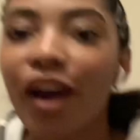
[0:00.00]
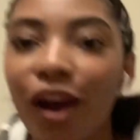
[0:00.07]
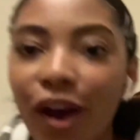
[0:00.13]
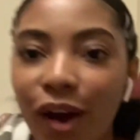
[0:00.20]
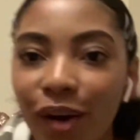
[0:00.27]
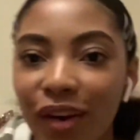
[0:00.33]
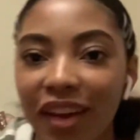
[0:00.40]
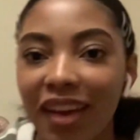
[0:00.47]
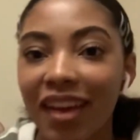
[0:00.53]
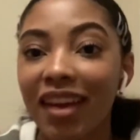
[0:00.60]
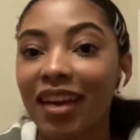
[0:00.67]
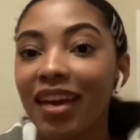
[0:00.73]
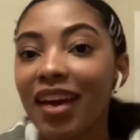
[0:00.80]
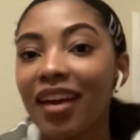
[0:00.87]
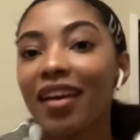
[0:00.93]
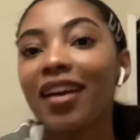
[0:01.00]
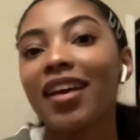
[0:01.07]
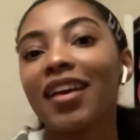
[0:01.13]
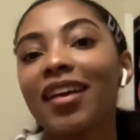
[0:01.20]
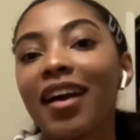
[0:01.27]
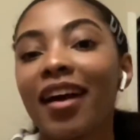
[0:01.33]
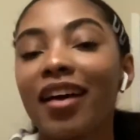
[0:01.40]
Okay, hey
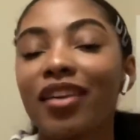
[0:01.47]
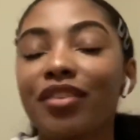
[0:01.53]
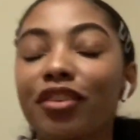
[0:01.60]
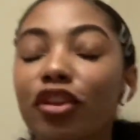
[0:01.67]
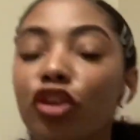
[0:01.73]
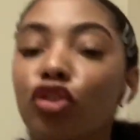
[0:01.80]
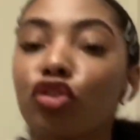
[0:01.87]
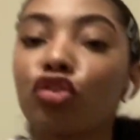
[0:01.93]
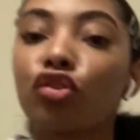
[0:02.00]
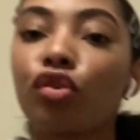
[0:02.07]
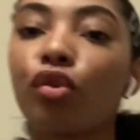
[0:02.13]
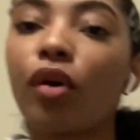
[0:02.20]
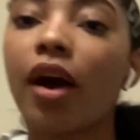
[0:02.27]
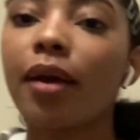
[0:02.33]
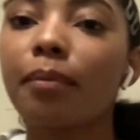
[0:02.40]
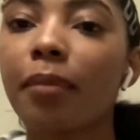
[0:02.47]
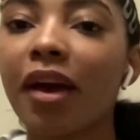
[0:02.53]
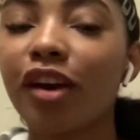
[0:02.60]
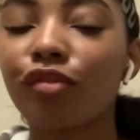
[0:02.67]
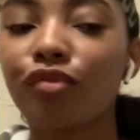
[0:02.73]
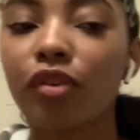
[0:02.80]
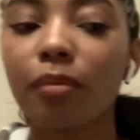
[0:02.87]
guys, so I'm back
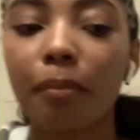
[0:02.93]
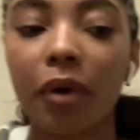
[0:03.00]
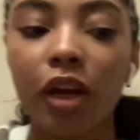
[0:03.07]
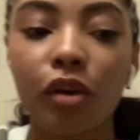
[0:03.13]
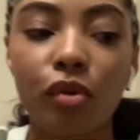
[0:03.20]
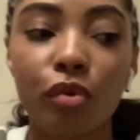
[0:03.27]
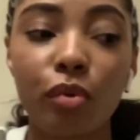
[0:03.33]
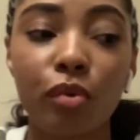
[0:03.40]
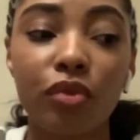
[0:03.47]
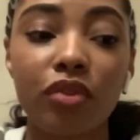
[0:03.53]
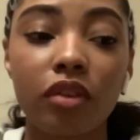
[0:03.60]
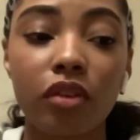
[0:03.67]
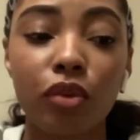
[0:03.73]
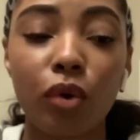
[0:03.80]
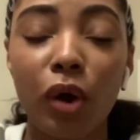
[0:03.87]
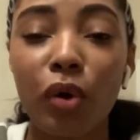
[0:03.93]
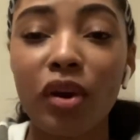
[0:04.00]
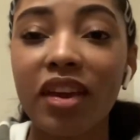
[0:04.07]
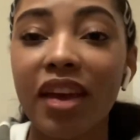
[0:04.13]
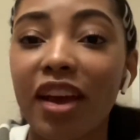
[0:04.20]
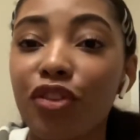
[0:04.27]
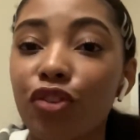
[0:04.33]
from Michael's. So I only
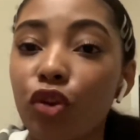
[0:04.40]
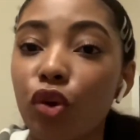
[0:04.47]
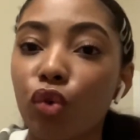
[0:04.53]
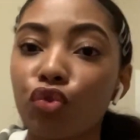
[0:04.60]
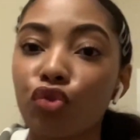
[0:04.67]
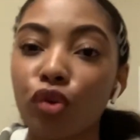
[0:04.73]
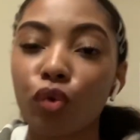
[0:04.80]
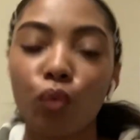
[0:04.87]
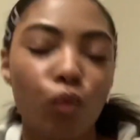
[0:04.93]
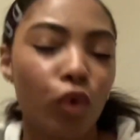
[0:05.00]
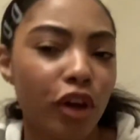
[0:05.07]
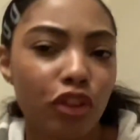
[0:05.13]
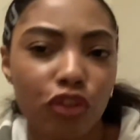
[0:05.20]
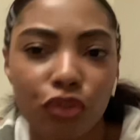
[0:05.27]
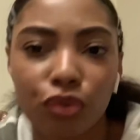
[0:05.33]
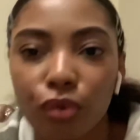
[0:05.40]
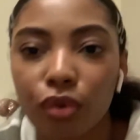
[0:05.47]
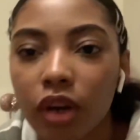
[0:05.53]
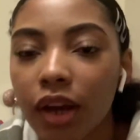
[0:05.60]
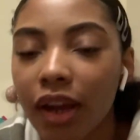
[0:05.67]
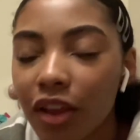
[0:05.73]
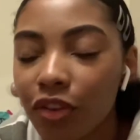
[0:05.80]
had to go to one store.
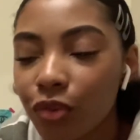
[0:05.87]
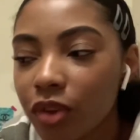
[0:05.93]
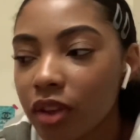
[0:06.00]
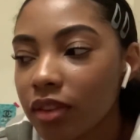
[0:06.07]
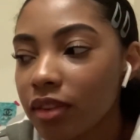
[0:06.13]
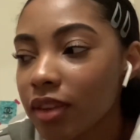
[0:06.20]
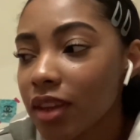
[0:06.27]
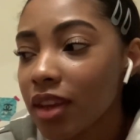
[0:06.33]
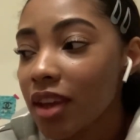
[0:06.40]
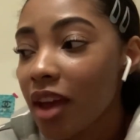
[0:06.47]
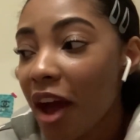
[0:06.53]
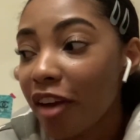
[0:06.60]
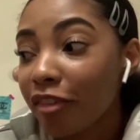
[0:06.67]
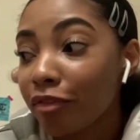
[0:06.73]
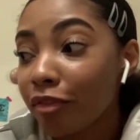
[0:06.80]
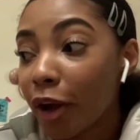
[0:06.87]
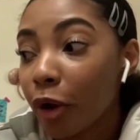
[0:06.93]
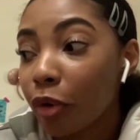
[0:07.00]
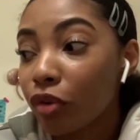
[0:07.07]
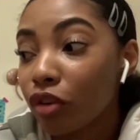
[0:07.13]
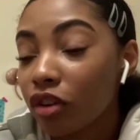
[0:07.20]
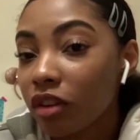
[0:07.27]
As you can see, I
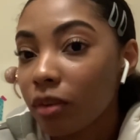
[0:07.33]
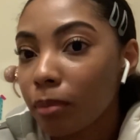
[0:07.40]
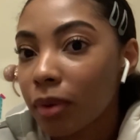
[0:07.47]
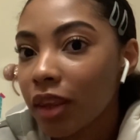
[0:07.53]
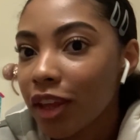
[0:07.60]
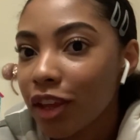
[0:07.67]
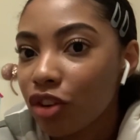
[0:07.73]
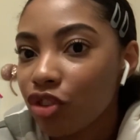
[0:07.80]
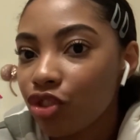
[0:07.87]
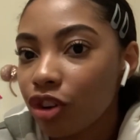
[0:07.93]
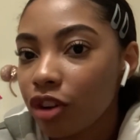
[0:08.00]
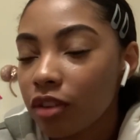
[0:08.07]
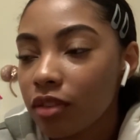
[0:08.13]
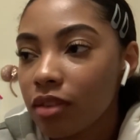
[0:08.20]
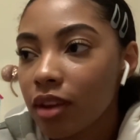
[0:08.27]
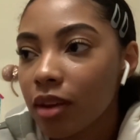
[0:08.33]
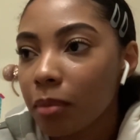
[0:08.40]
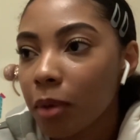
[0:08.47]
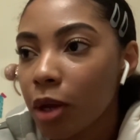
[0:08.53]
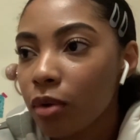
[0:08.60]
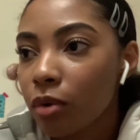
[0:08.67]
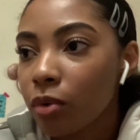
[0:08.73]
found plain shirts in
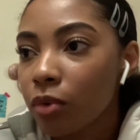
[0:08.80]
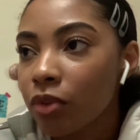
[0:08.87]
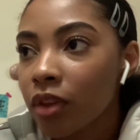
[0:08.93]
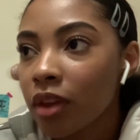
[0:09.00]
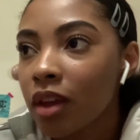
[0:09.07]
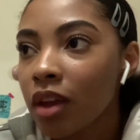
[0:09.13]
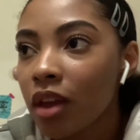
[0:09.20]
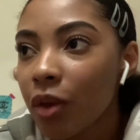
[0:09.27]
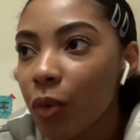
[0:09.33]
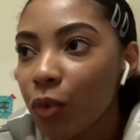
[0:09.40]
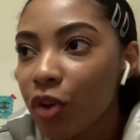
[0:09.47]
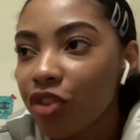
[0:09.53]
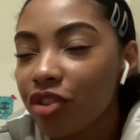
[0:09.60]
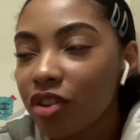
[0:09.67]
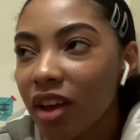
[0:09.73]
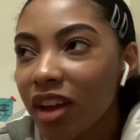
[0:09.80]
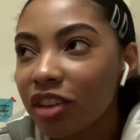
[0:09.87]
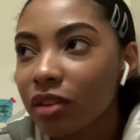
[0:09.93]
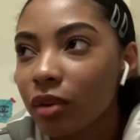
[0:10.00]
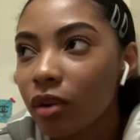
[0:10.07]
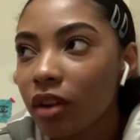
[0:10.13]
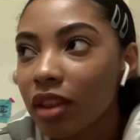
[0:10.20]
Michael's, which I
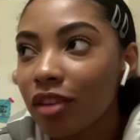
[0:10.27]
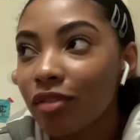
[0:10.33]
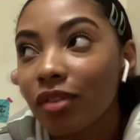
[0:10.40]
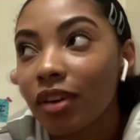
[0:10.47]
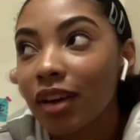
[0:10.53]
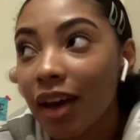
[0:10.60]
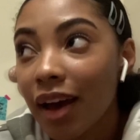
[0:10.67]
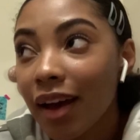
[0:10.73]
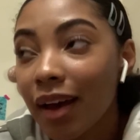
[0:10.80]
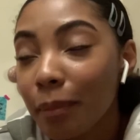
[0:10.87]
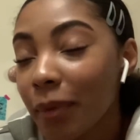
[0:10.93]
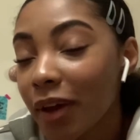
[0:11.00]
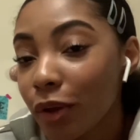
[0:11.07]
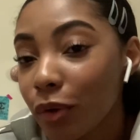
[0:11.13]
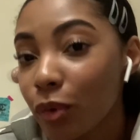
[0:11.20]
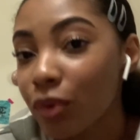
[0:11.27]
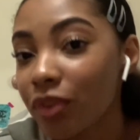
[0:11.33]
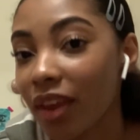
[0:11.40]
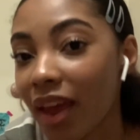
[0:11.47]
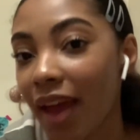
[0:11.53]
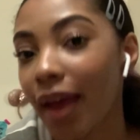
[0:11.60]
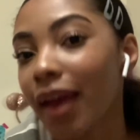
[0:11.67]
totally forgot Michael's
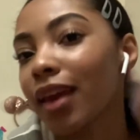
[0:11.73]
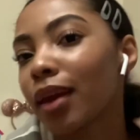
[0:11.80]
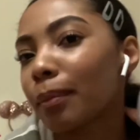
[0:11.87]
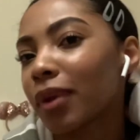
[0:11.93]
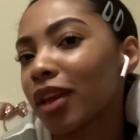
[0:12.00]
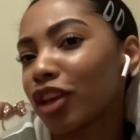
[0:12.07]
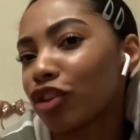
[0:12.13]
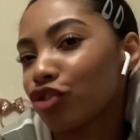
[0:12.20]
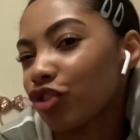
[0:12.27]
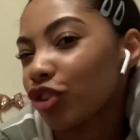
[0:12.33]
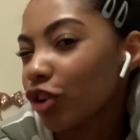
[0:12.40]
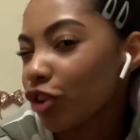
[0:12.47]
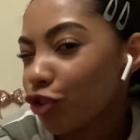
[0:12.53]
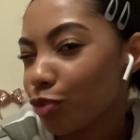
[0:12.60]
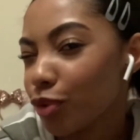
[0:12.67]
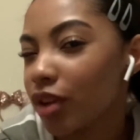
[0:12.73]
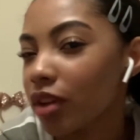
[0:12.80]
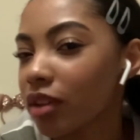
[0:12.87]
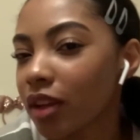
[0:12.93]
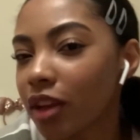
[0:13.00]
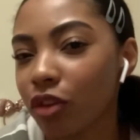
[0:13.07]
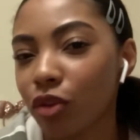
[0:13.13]
had plain shirts, because
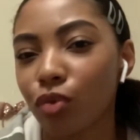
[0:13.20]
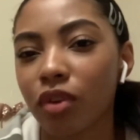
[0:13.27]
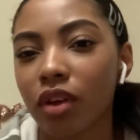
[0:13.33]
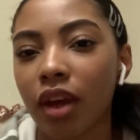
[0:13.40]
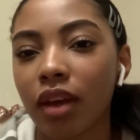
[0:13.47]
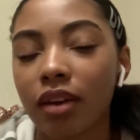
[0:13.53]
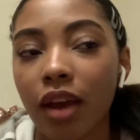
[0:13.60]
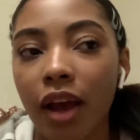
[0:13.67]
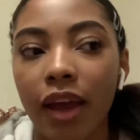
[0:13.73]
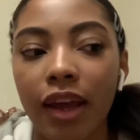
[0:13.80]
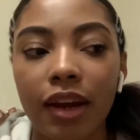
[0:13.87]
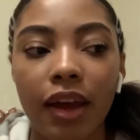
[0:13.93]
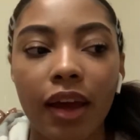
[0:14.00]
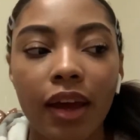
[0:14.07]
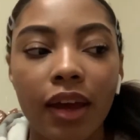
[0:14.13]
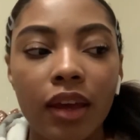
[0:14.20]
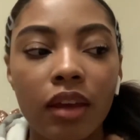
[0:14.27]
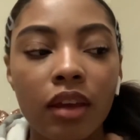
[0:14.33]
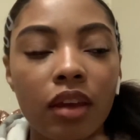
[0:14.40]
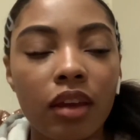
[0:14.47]
like you can tie-dye